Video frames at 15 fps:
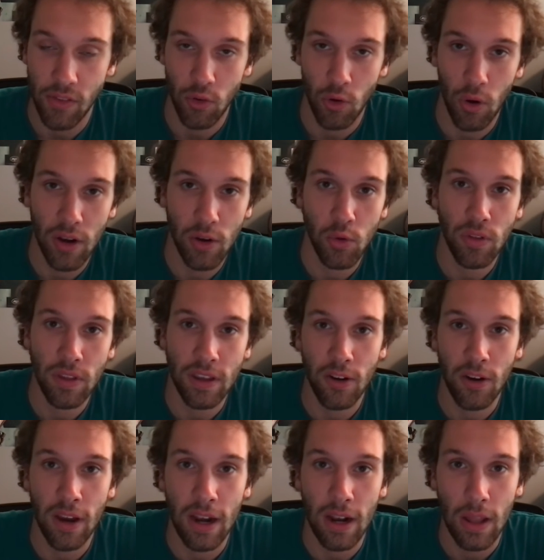so I do think you're
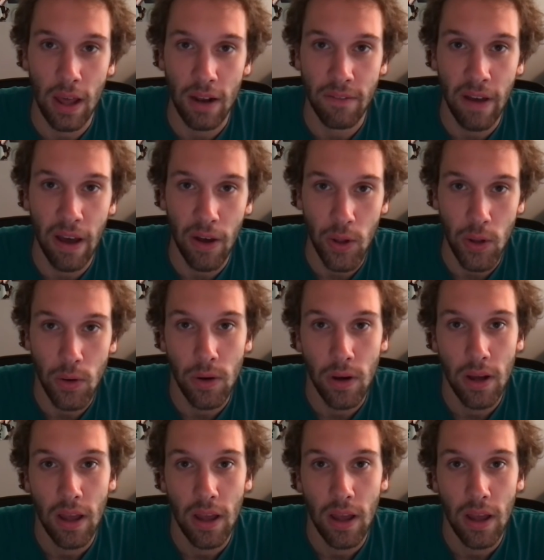getting a lot of value